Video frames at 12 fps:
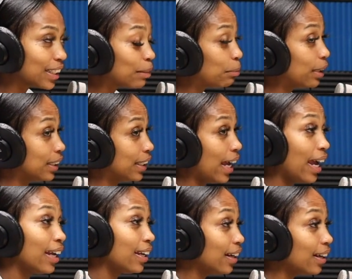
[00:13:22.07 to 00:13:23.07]
but
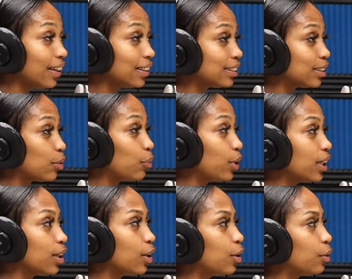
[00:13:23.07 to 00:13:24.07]
that is one
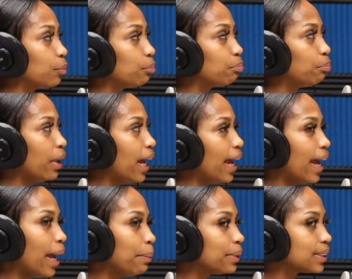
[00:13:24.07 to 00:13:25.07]
of the bad
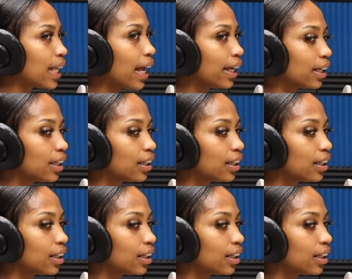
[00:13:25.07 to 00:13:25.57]
habits. Like,